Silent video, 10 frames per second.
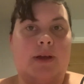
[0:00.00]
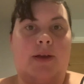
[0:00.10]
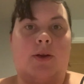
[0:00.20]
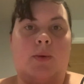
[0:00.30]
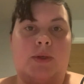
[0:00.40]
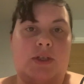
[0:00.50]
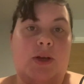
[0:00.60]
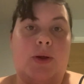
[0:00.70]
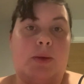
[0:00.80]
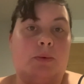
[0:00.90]
I, don't know what to
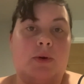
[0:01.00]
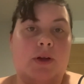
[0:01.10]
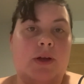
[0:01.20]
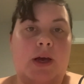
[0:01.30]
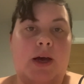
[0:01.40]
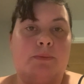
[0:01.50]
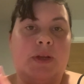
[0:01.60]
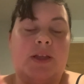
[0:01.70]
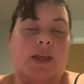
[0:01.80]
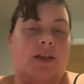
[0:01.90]
do anymore. I'm
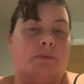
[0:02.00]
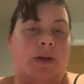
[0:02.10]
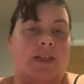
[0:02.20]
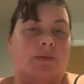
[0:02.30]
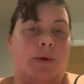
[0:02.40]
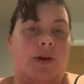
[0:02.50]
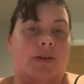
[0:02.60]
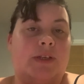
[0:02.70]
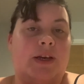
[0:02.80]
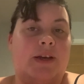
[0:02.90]
near the end of my
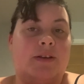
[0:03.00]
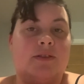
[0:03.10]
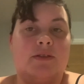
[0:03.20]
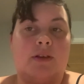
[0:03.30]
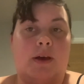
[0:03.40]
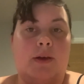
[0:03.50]
antibiotics, so